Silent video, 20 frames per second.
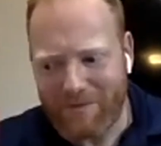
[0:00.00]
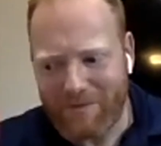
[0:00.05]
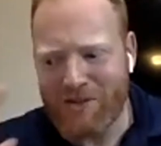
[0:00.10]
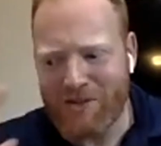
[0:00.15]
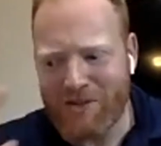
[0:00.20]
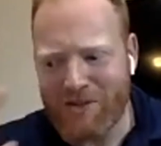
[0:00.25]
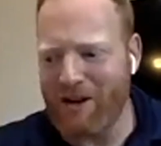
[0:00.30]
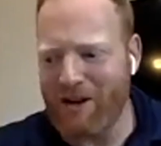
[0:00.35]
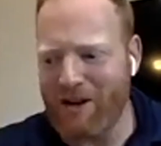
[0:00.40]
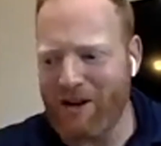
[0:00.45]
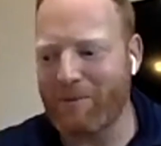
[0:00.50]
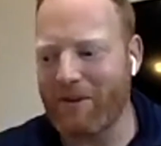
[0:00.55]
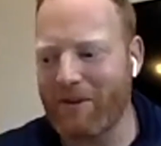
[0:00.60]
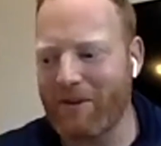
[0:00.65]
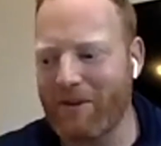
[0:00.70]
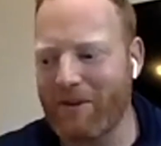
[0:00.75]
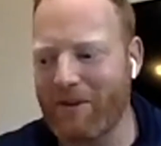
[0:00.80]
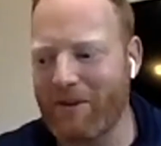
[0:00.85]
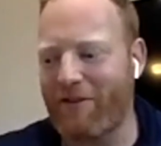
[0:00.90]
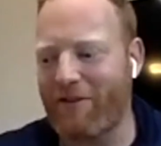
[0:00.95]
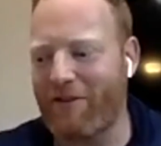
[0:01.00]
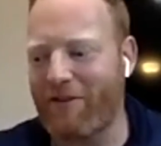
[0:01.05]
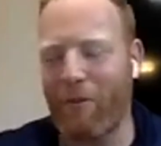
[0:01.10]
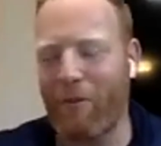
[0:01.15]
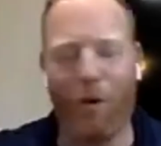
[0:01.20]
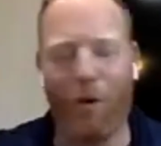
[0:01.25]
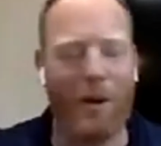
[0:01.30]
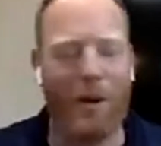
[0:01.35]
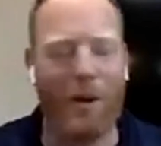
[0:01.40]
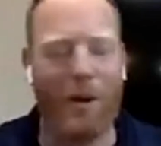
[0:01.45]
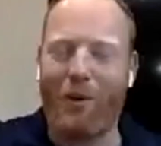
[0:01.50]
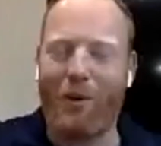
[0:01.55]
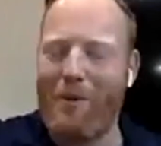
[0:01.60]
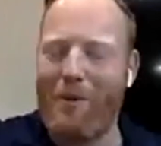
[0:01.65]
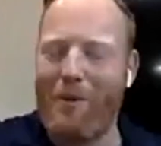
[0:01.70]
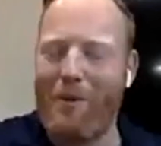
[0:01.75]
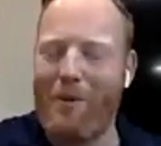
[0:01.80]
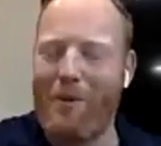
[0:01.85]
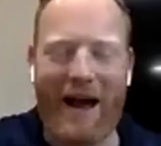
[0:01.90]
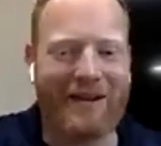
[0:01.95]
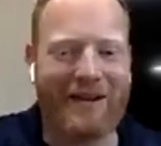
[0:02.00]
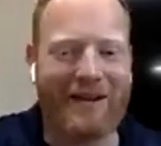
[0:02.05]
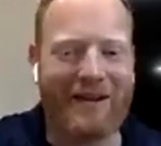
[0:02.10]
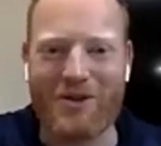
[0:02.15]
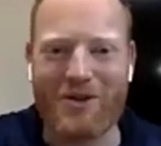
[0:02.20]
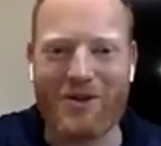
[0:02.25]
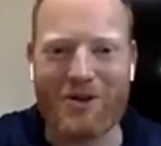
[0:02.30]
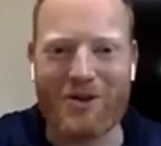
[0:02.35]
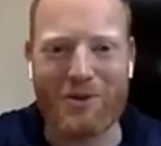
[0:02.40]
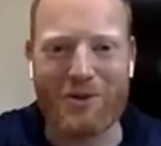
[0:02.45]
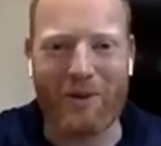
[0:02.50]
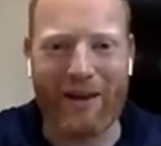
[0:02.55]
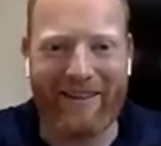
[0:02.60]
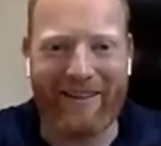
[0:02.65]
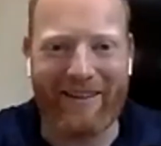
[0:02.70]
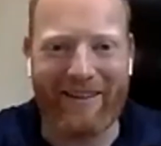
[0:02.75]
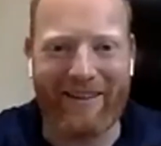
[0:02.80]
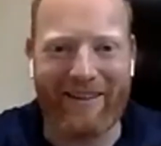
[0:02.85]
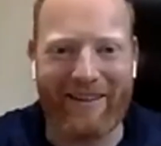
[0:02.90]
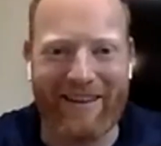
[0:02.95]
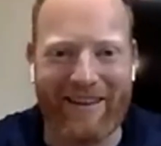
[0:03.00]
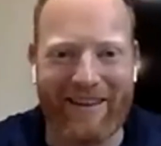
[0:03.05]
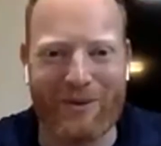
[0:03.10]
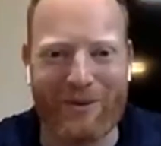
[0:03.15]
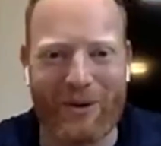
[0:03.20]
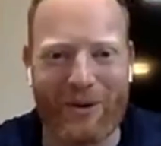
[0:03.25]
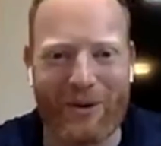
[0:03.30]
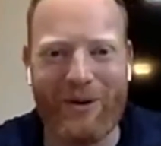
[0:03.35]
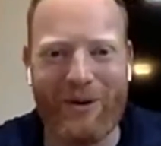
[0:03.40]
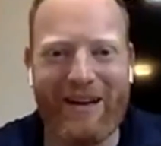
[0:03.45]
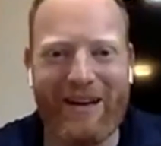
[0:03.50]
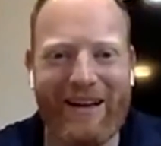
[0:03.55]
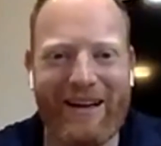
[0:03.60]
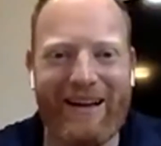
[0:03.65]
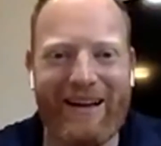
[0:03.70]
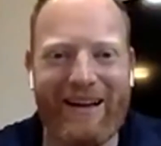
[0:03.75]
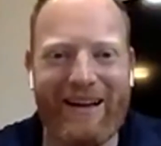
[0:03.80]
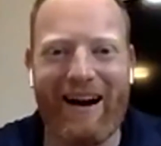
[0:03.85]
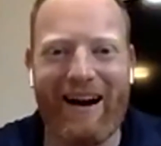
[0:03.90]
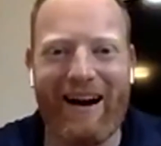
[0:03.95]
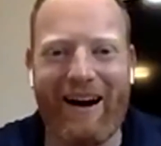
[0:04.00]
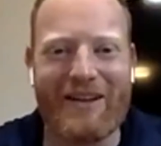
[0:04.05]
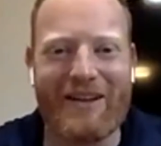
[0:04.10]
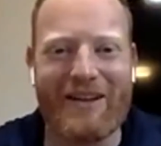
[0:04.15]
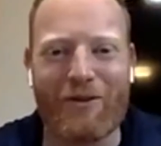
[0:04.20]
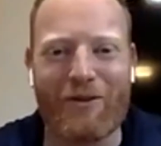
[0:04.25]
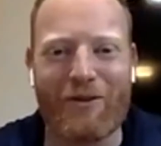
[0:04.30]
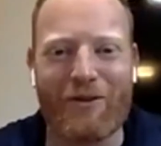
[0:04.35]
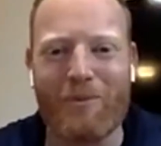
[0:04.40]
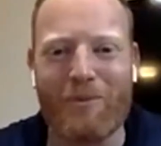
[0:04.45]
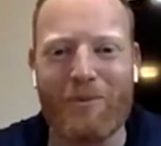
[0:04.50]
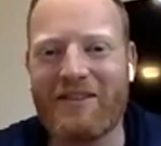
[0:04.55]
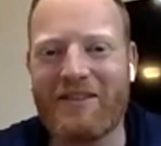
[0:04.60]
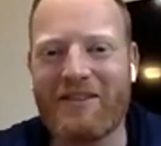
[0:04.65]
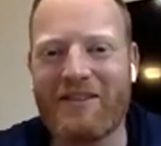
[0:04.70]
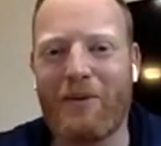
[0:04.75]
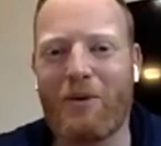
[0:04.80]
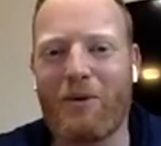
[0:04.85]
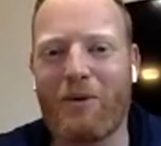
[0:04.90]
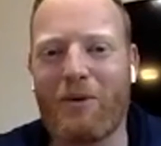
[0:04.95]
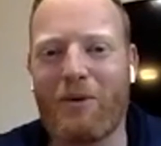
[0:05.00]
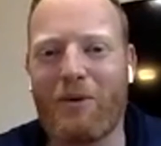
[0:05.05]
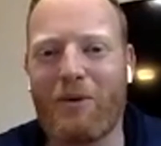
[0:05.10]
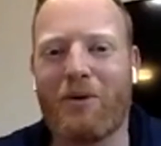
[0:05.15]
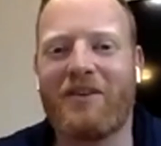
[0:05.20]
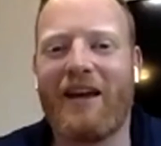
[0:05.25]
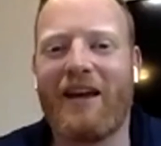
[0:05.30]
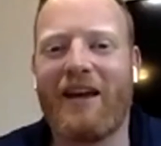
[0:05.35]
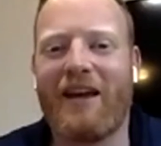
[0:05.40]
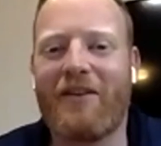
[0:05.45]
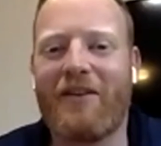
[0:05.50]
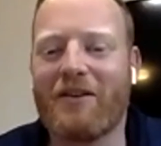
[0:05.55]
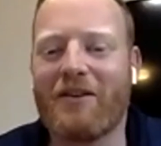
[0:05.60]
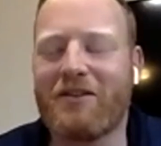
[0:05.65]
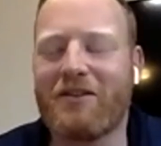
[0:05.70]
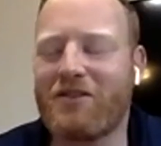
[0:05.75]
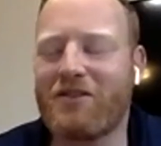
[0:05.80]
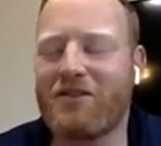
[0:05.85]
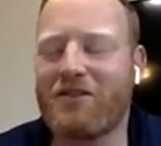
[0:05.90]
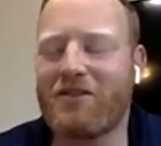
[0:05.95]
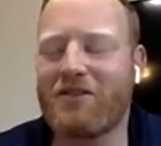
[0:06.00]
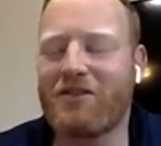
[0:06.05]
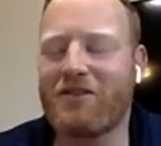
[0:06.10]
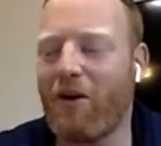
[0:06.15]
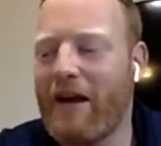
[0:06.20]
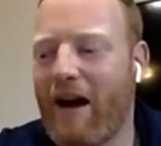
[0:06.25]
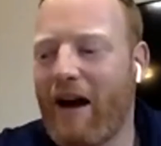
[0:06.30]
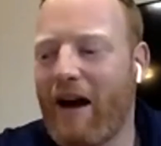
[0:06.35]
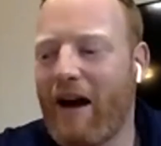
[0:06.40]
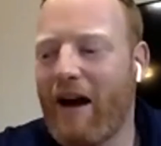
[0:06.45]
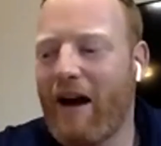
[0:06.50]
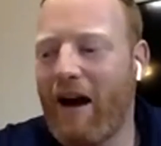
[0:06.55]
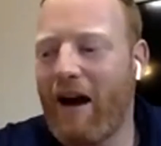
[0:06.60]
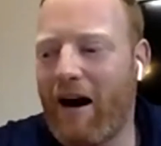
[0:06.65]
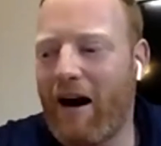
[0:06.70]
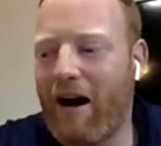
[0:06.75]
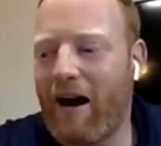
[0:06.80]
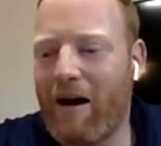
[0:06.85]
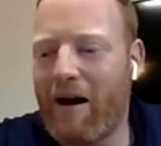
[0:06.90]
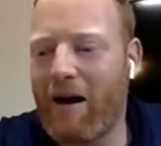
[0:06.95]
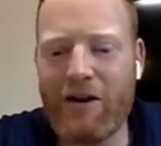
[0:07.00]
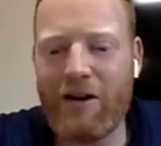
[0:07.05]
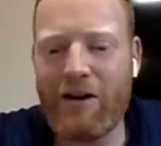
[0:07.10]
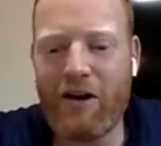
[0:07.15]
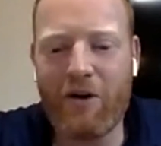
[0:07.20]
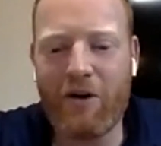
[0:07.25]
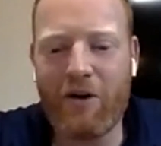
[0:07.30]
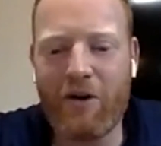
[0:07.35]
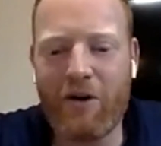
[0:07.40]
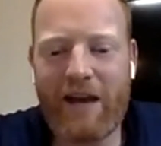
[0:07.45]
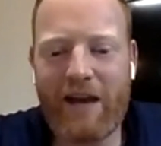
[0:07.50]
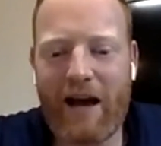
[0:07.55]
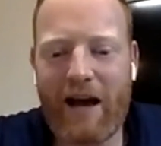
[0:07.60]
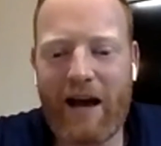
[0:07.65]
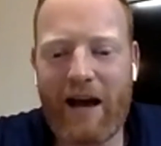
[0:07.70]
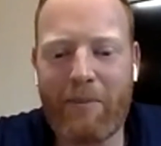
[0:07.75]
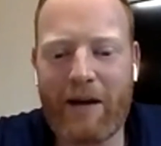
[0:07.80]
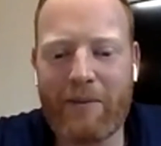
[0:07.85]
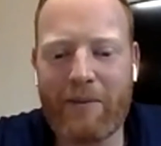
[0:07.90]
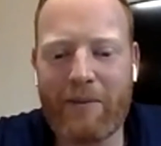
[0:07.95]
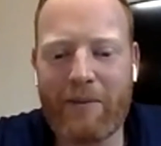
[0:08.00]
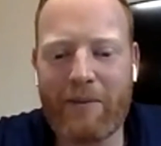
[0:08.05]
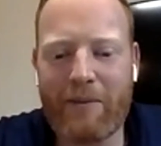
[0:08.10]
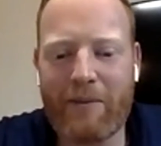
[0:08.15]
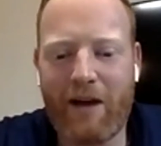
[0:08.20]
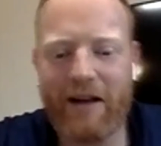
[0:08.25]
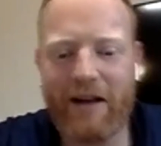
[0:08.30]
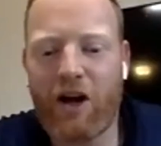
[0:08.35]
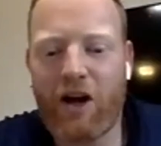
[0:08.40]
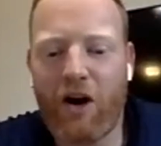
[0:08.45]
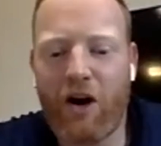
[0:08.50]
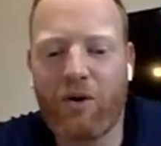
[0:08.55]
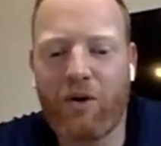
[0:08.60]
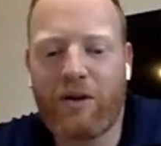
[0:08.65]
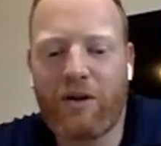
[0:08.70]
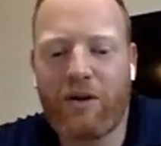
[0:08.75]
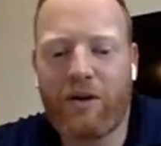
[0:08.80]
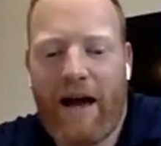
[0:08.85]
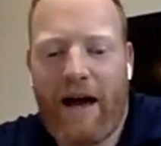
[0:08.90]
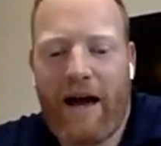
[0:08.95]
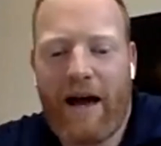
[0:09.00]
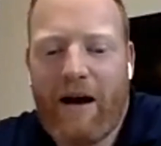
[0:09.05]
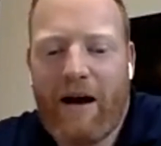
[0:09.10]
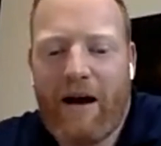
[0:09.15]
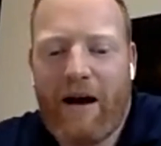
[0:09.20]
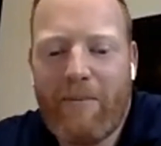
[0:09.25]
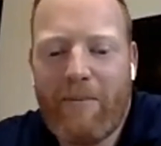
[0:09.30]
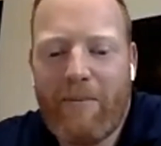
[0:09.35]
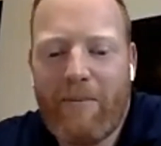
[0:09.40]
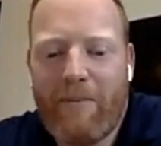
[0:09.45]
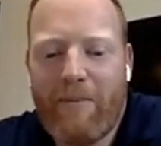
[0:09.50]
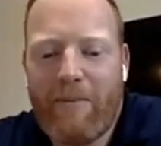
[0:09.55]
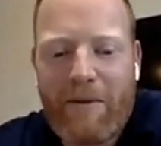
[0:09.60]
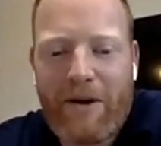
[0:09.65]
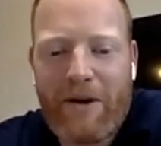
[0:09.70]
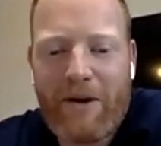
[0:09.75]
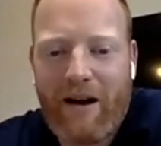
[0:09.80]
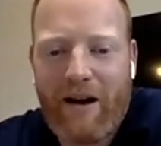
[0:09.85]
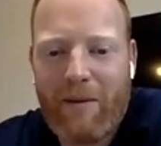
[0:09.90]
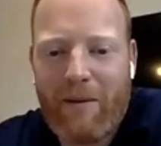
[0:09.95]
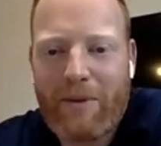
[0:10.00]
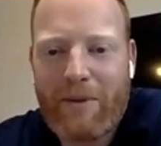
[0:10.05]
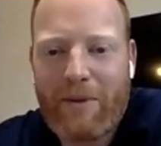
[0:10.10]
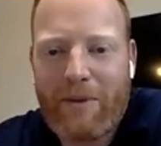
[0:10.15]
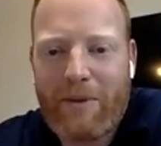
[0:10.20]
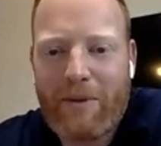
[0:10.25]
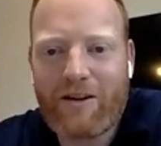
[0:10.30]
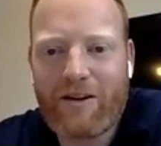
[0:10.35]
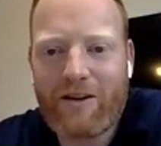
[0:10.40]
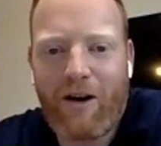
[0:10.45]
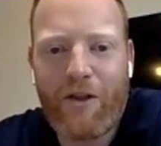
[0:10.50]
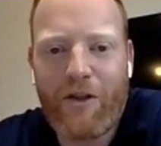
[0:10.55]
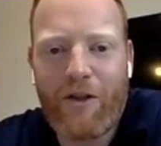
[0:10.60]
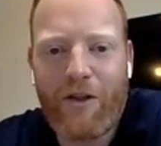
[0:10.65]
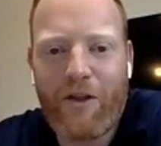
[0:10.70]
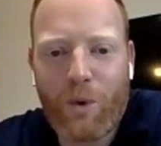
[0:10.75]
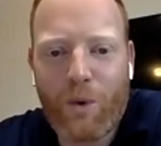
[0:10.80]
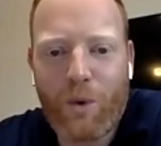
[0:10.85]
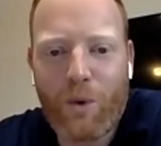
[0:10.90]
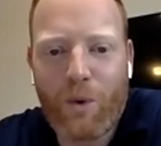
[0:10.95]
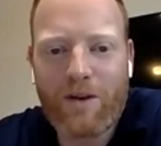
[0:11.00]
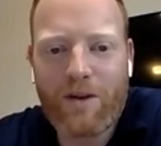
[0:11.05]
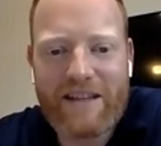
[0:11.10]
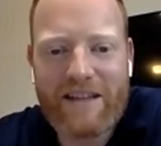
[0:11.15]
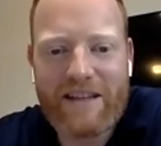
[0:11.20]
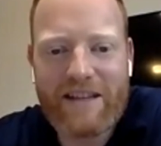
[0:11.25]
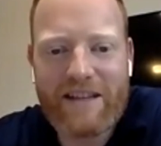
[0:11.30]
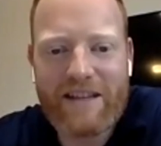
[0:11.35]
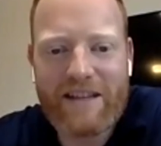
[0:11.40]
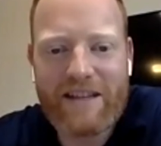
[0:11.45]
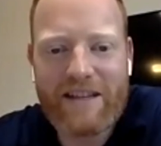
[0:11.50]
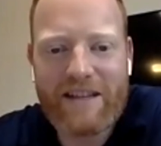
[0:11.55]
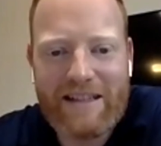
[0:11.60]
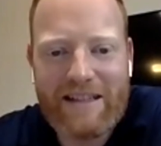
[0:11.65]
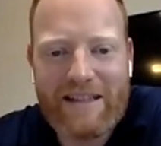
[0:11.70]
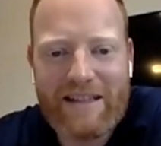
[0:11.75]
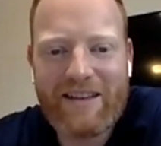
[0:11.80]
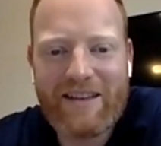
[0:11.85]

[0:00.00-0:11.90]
sharing some of this stuff and I'm whipped all the way back to our church plant, thinking through the different pieces that we pulled together. So I know we've got a pipeline collab coming up here on the Northeast.